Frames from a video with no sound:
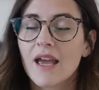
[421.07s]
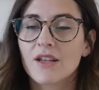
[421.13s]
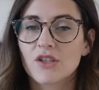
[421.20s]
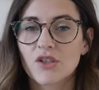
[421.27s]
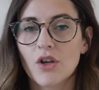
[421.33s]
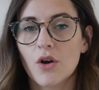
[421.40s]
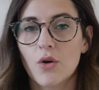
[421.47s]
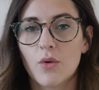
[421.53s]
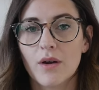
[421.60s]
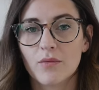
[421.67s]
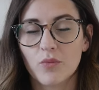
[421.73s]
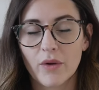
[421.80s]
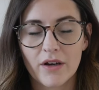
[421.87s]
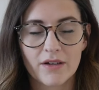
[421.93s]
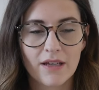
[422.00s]
and so
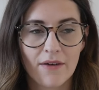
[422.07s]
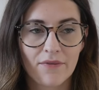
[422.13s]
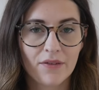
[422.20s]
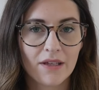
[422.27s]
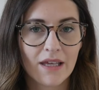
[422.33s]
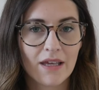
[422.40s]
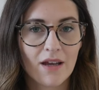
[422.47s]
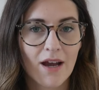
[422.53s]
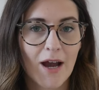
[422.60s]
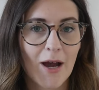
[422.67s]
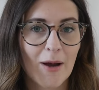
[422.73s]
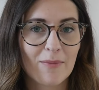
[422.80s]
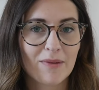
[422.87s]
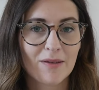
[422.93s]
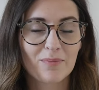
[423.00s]
we're definitely
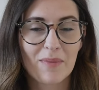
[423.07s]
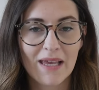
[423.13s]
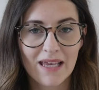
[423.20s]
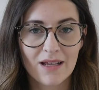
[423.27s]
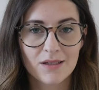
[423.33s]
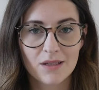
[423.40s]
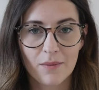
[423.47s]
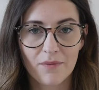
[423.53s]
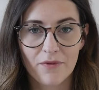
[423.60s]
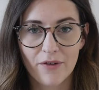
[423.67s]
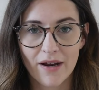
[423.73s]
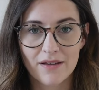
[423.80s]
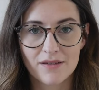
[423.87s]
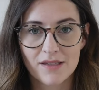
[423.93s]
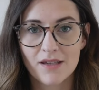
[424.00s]
um, making some
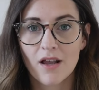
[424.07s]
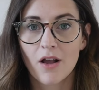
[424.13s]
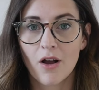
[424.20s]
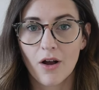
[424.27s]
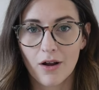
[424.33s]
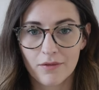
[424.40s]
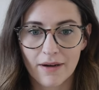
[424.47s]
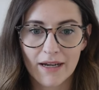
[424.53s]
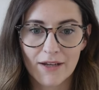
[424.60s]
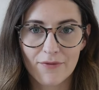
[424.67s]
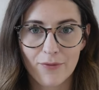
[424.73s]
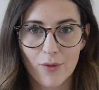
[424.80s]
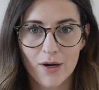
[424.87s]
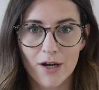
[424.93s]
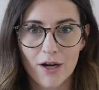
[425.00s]
friends already
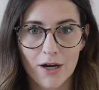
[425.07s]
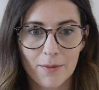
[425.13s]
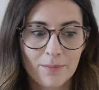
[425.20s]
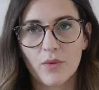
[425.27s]
for her.